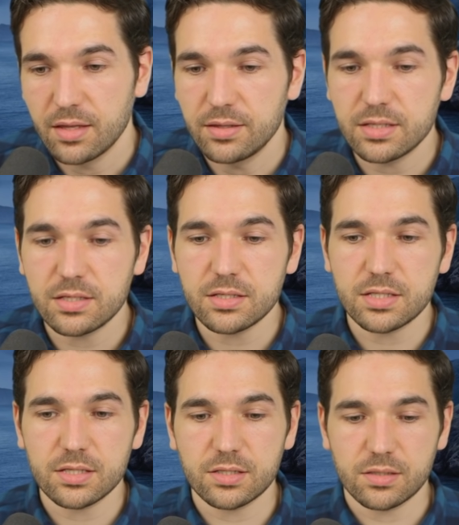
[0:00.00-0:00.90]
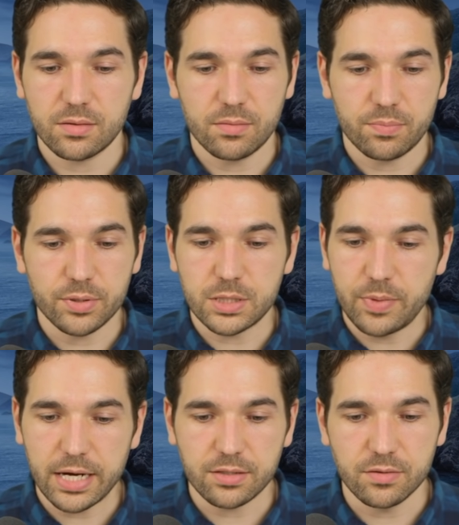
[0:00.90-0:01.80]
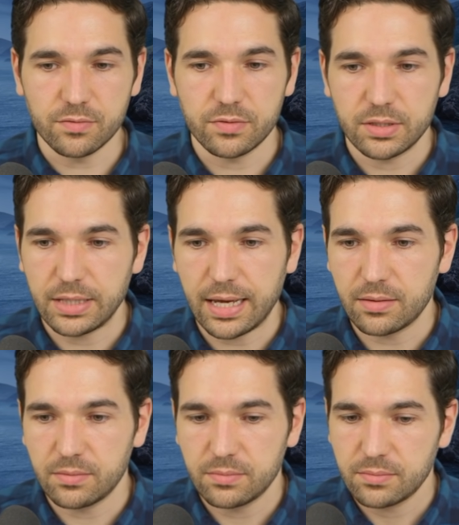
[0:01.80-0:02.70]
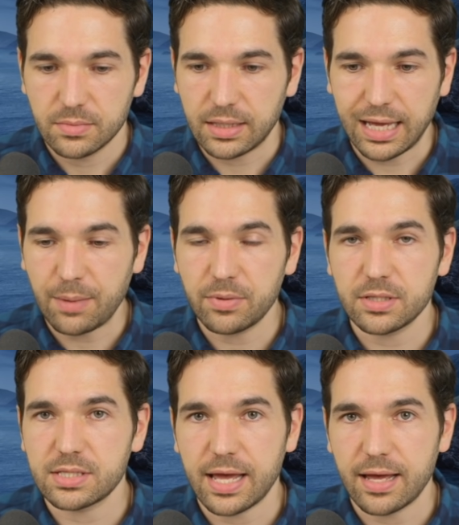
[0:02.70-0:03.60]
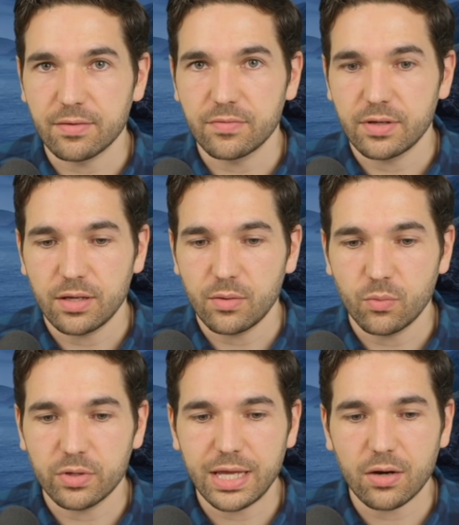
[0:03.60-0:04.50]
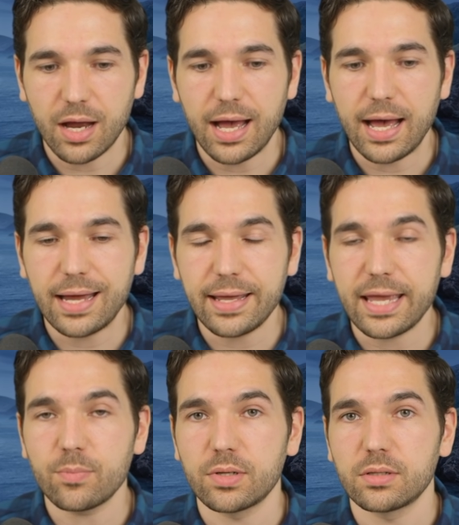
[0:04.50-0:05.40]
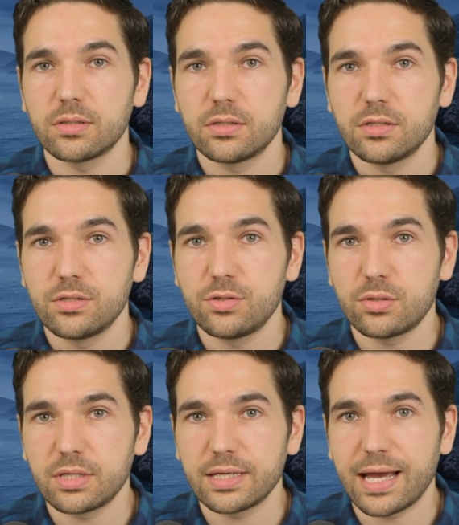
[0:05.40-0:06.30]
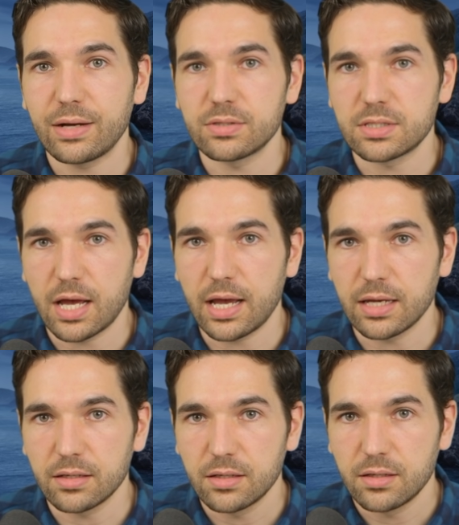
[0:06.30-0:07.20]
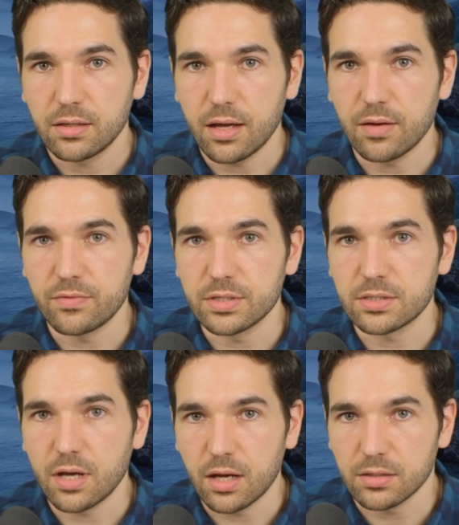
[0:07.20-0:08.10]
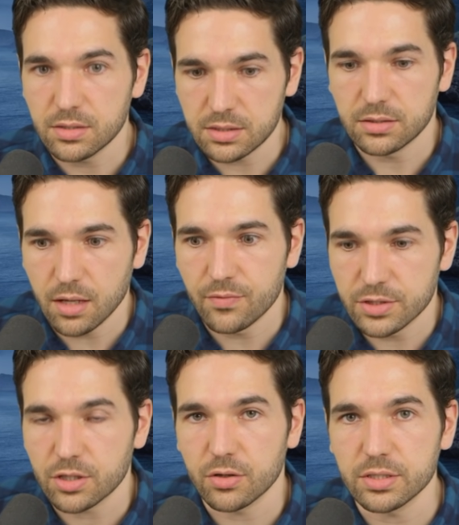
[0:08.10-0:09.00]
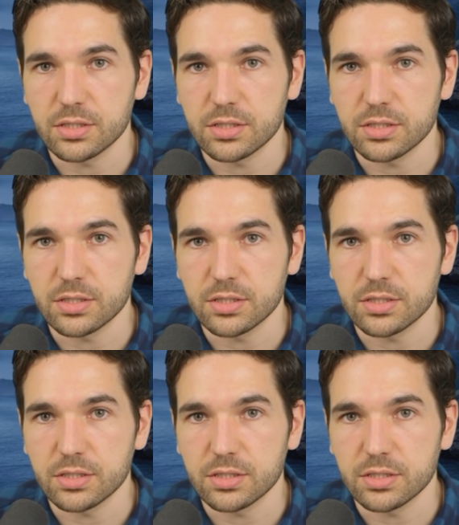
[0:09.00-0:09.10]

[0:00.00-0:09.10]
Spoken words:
This is this perspective that capitalists have where they are unable to think outside of this current